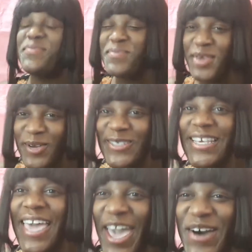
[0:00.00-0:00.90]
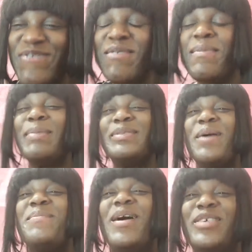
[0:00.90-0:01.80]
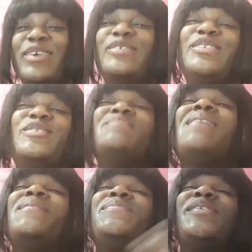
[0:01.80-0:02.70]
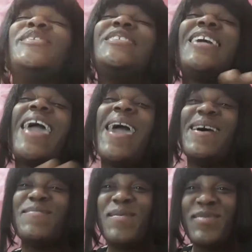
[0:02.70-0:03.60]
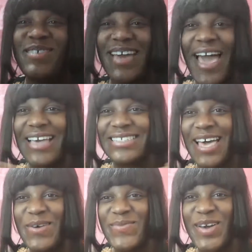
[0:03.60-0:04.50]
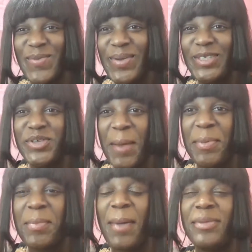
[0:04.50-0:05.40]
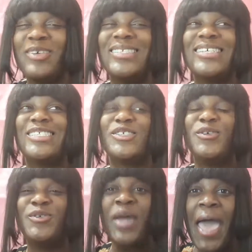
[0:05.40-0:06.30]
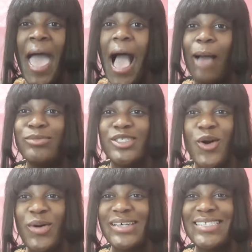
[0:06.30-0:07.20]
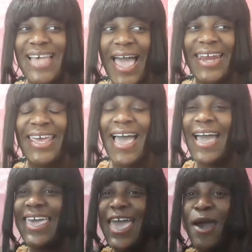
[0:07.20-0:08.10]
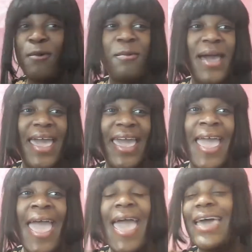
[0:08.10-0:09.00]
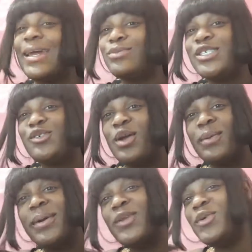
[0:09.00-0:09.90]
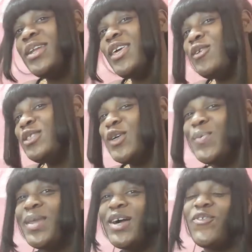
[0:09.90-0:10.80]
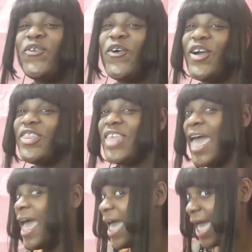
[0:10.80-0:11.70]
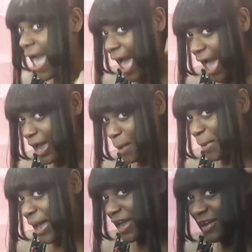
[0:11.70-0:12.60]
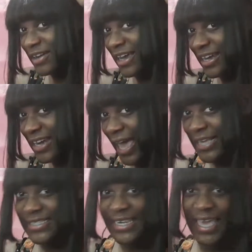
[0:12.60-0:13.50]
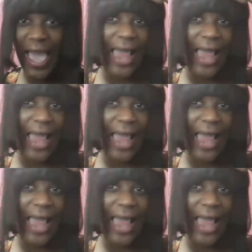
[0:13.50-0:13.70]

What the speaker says: music album. I'm talking about YouTube. My music album, you guys. I will be dropping my music soon. I'm so excited. I can't wait. And I'm just going to be doing the YouTube look for that. I got my hair done nicely.